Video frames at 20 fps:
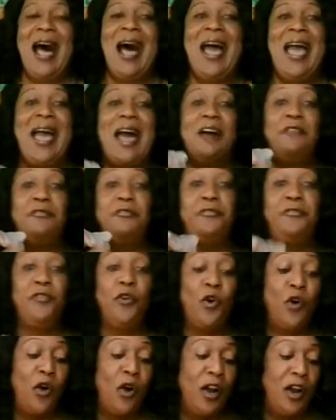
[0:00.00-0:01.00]
I have
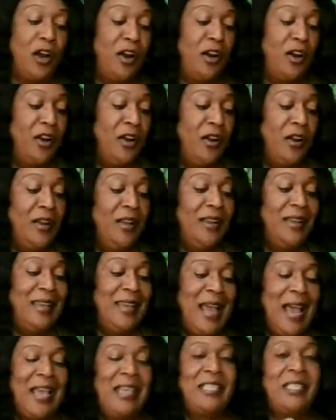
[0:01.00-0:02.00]
4
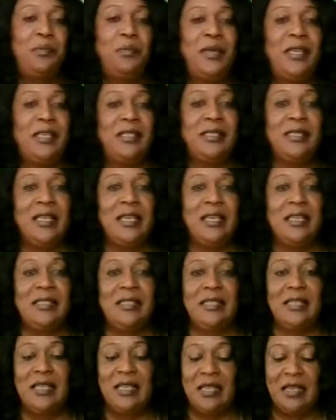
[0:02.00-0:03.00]
nice
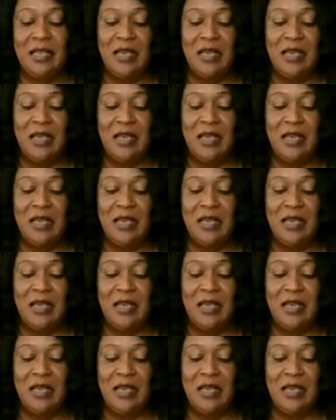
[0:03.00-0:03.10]
pieces